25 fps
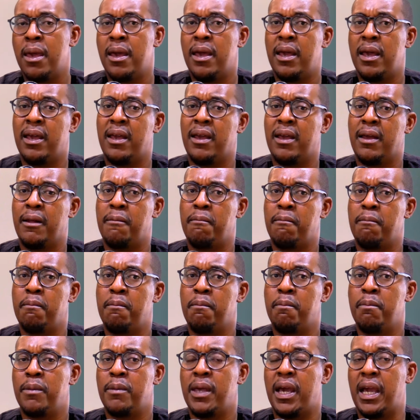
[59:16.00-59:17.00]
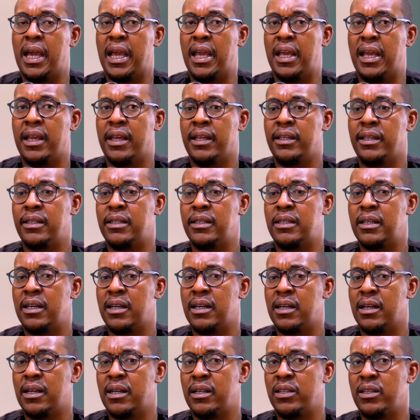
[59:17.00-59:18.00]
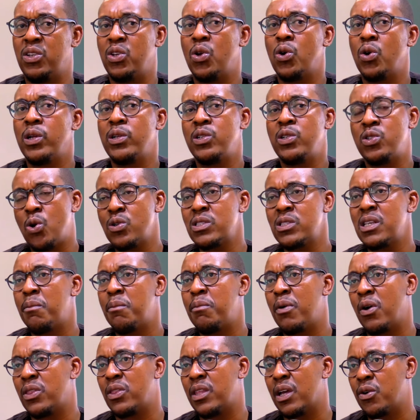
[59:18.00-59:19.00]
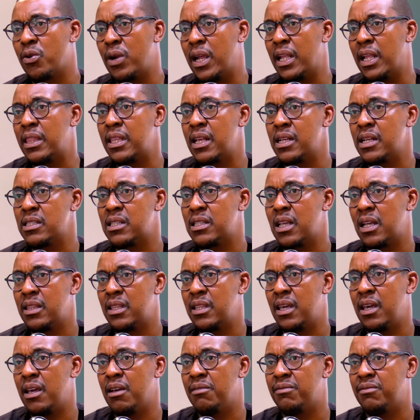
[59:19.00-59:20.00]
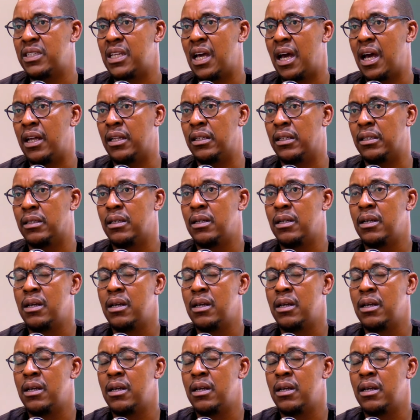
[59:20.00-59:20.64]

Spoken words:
You know, he talks about the great things that they have done.